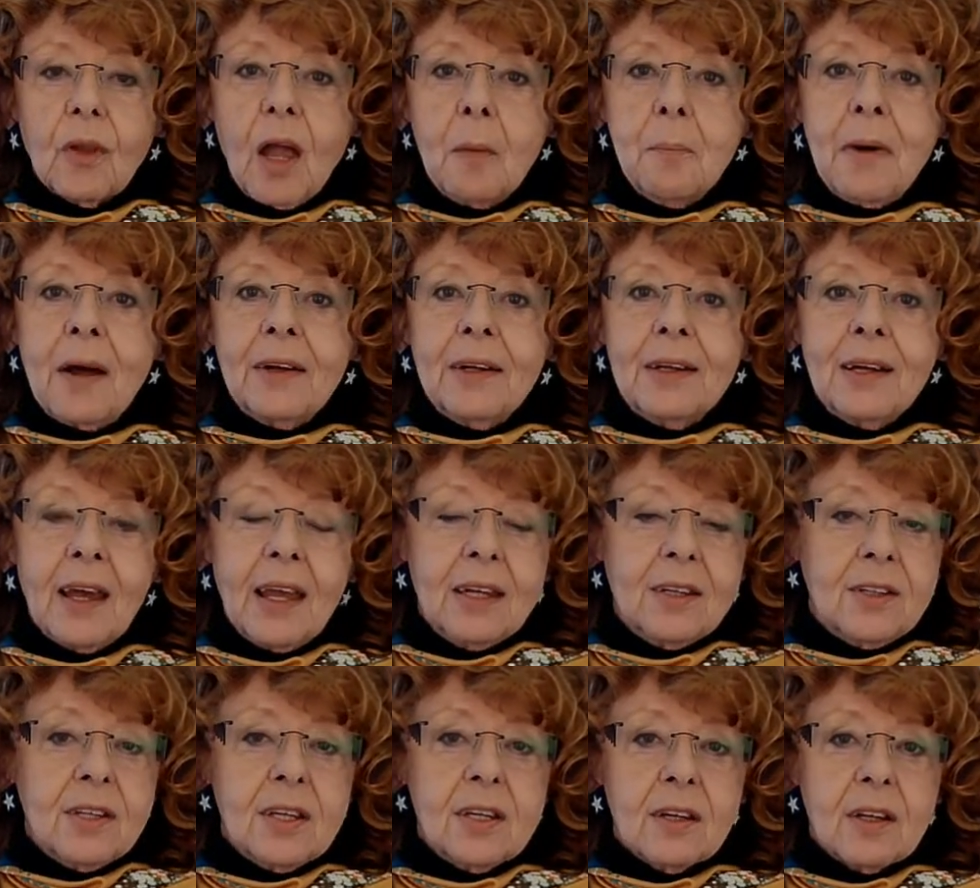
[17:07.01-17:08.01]
about an
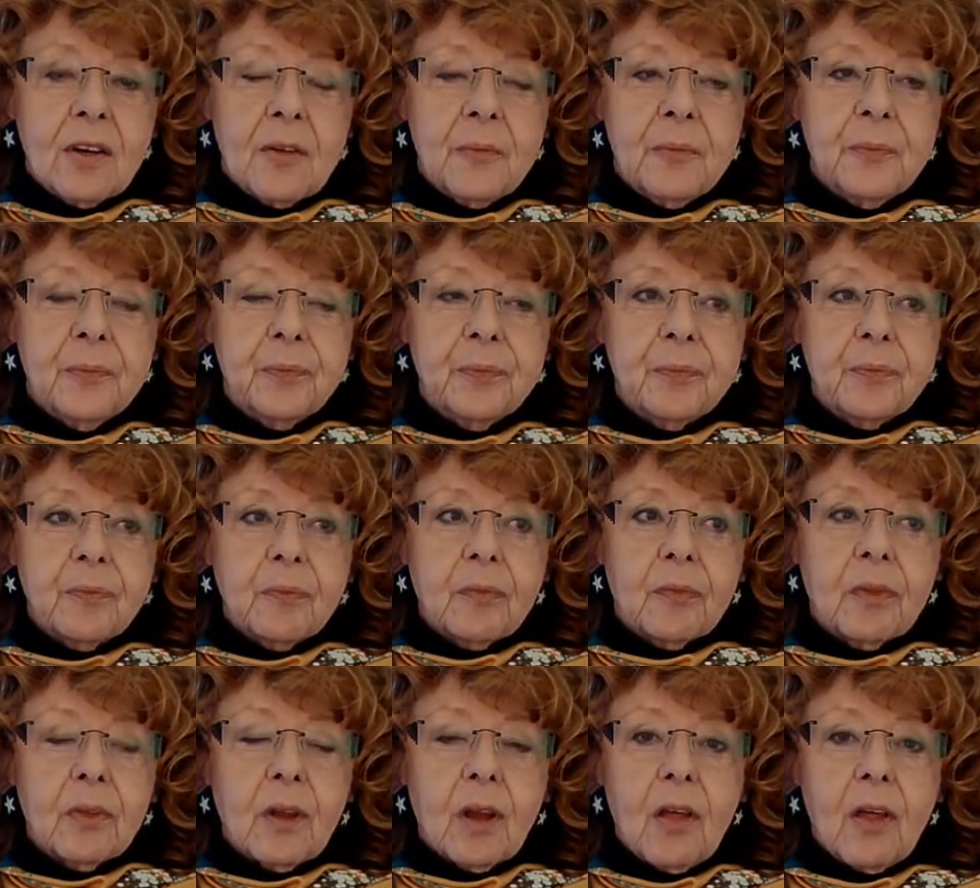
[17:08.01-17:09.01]
idea
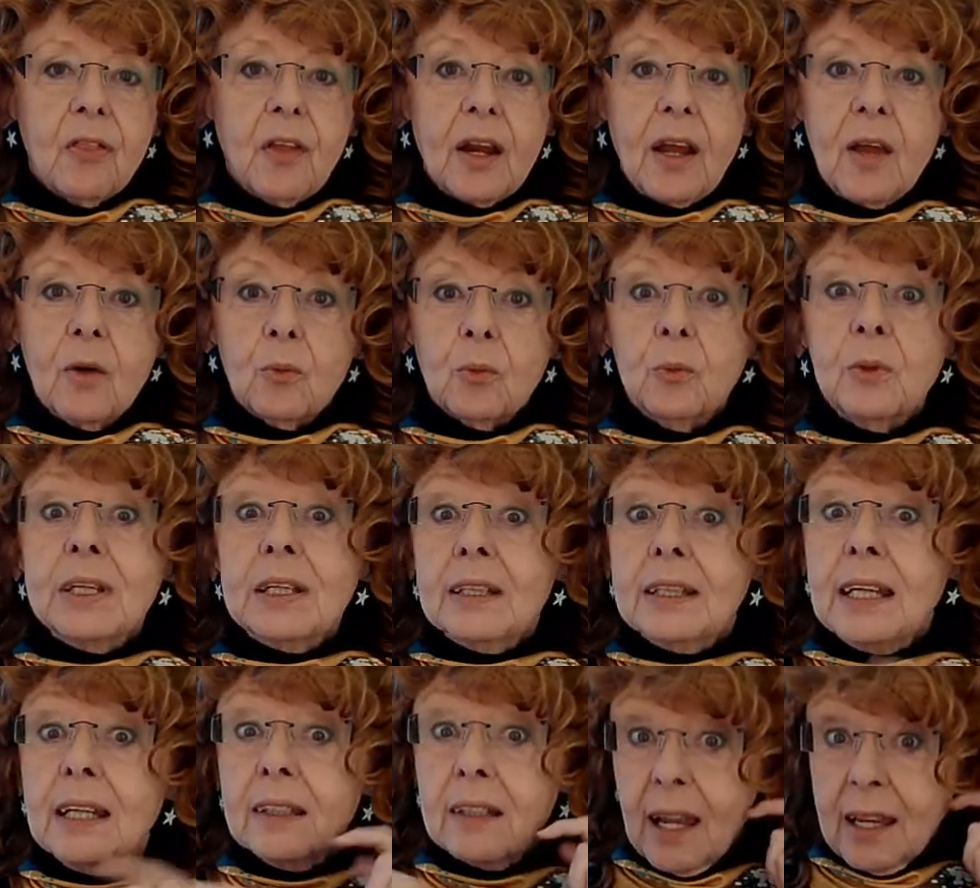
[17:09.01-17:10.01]
that I
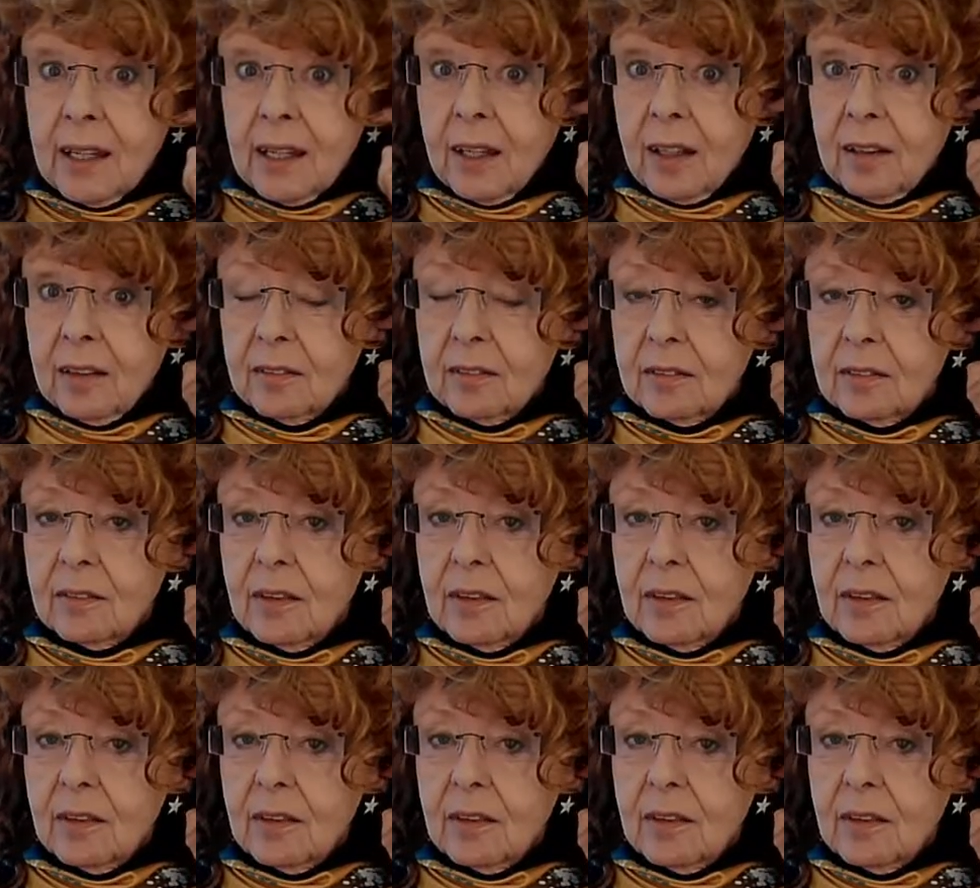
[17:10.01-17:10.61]
really like.